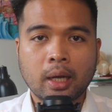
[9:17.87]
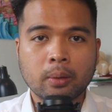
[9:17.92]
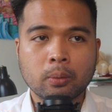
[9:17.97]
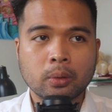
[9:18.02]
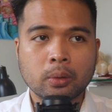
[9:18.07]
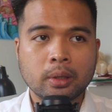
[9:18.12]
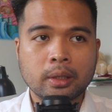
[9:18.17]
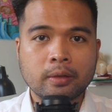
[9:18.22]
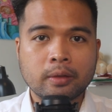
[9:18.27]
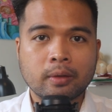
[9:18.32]
I
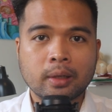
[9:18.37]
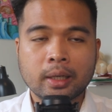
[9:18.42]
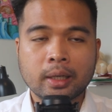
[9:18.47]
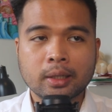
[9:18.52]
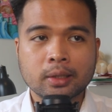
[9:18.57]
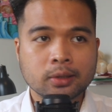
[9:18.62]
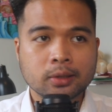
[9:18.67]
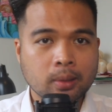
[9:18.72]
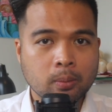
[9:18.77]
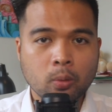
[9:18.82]
will leave a
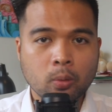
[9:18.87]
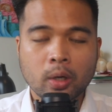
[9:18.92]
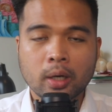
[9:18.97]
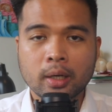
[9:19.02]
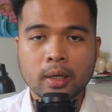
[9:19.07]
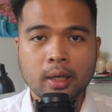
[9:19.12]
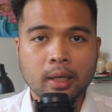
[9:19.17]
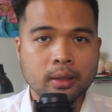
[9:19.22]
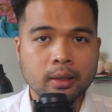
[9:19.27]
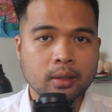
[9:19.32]
link
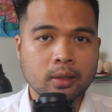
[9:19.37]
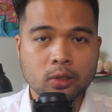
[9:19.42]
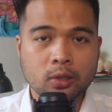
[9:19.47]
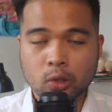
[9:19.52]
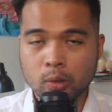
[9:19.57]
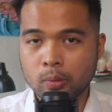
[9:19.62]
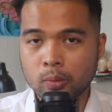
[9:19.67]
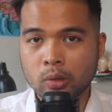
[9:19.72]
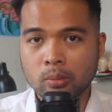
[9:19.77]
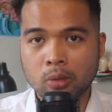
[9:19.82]
somewhere in the
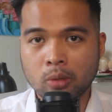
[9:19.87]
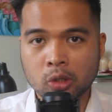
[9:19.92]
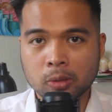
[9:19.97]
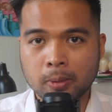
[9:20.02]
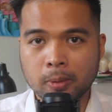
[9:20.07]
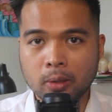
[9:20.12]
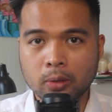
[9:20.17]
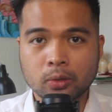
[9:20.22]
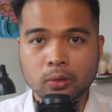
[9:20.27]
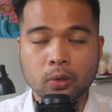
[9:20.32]
description
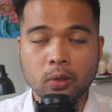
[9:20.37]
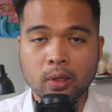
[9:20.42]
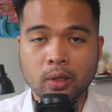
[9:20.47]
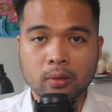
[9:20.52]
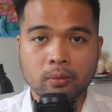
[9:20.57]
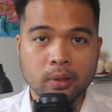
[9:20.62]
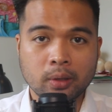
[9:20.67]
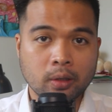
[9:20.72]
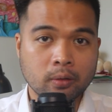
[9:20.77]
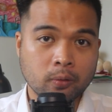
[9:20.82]
box below so you
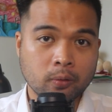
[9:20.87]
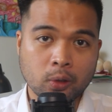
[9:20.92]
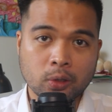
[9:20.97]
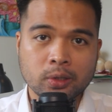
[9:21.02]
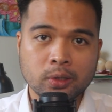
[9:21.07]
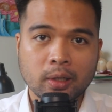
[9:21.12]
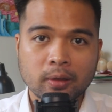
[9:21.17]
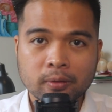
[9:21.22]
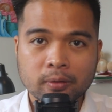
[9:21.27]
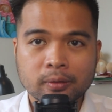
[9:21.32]
can read it for
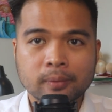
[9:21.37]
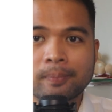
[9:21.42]
yourself.